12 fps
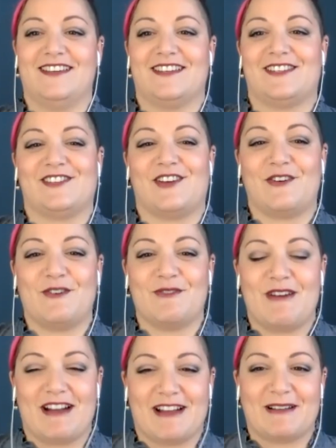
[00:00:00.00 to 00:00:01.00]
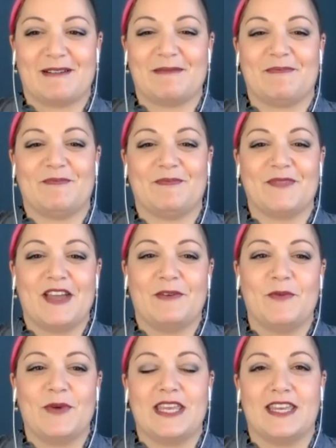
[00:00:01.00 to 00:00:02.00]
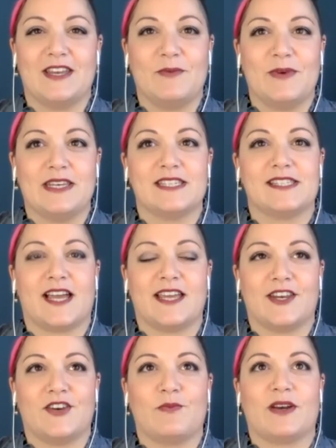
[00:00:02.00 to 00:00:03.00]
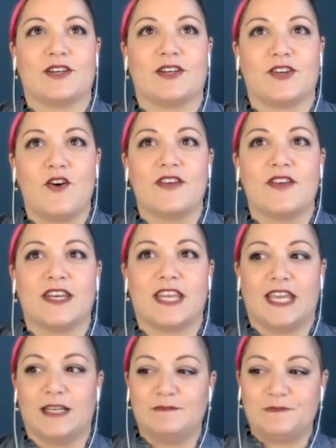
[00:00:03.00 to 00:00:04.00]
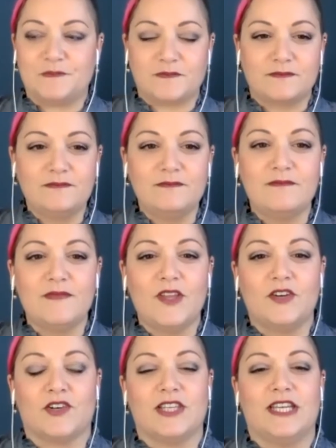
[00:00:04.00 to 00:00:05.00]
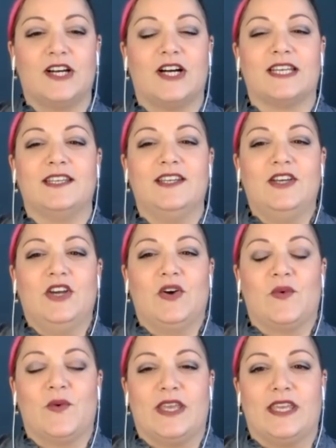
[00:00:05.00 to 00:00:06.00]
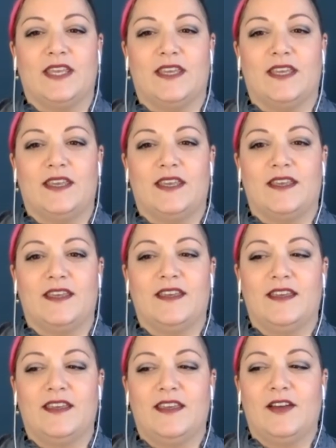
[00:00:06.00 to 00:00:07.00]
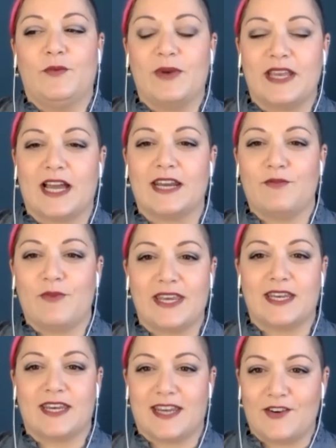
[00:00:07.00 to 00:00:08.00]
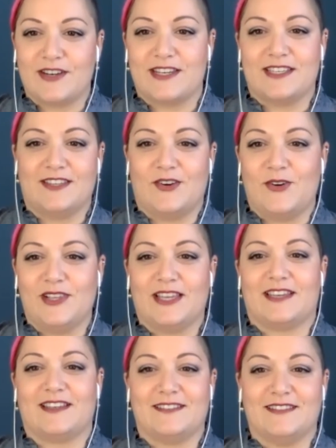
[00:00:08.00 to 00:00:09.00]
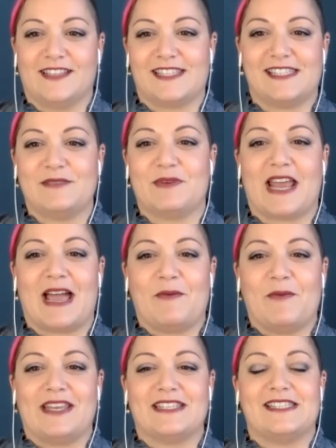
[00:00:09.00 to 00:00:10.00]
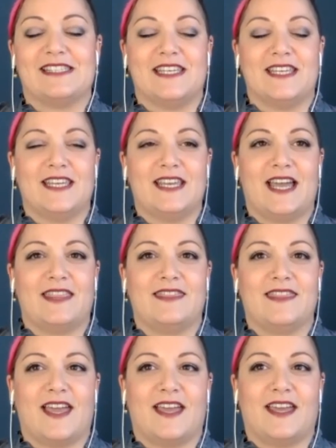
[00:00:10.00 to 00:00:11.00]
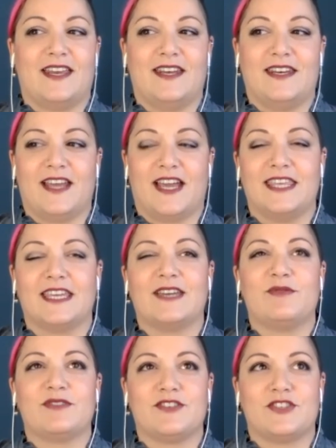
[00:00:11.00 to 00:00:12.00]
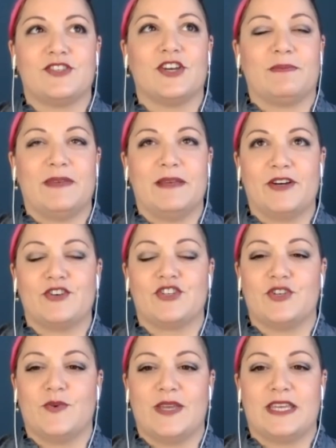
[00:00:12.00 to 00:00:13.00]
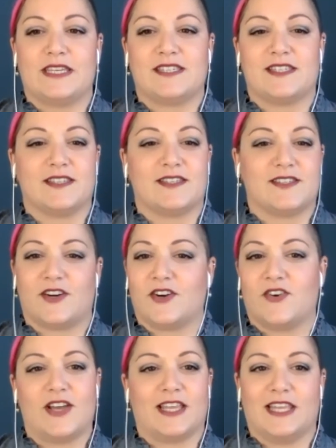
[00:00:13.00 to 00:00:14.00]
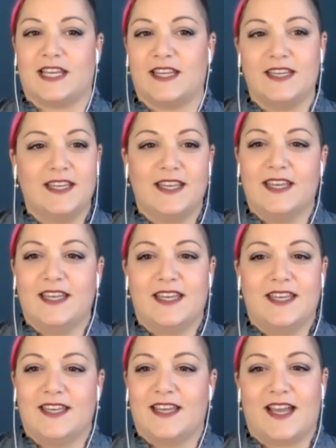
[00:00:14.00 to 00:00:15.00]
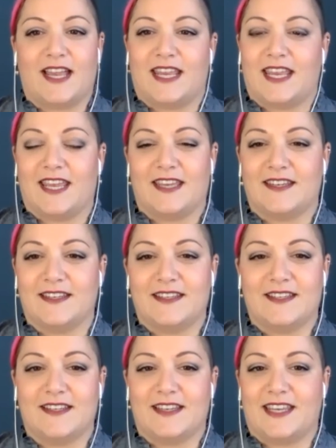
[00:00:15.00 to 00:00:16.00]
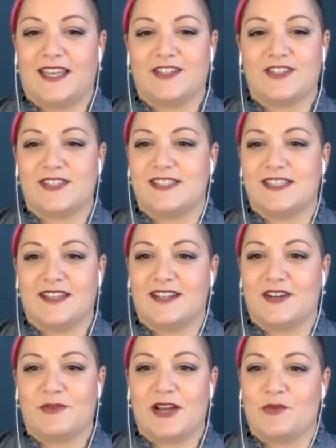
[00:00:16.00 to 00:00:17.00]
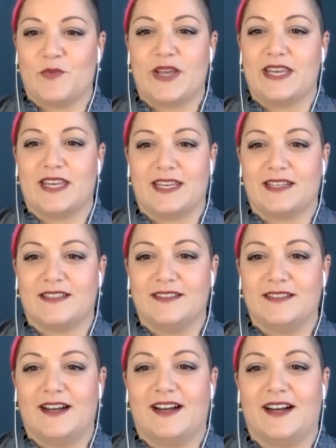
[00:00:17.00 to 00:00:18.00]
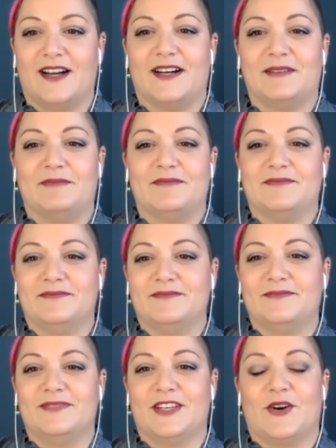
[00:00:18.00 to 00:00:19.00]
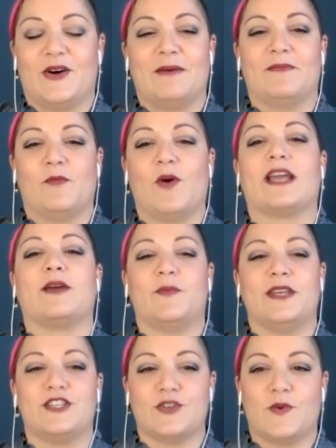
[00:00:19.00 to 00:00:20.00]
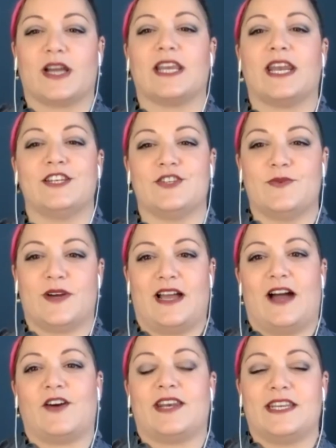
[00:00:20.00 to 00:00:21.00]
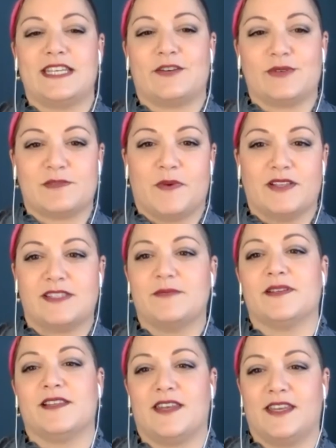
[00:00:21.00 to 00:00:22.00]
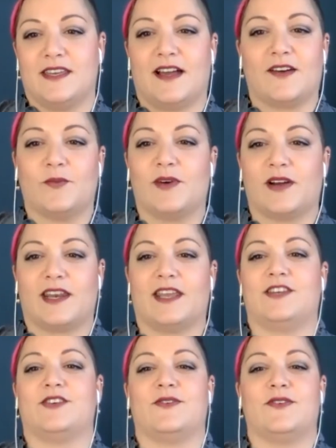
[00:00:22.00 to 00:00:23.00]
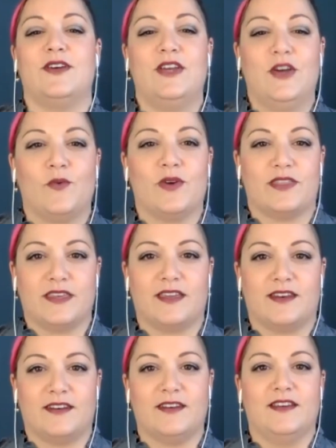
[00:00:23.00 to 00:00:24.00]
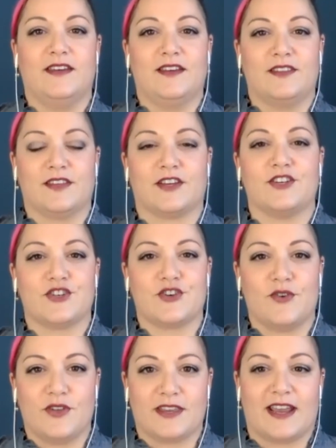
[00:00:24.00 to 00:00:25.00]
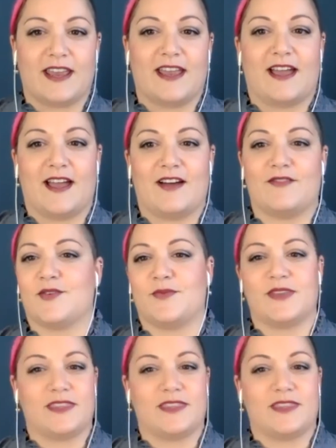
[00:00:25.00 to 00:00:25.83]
So we decided when COVID hit early on, we we kind of waited it out and did the whole like let's see what wait and see, and then I think it took me about 2 weeks to start going like I can't I can't just sit around waiting. Um, what can we do? What can I do? How can I take responsibility? What can I do within the control that I have, or within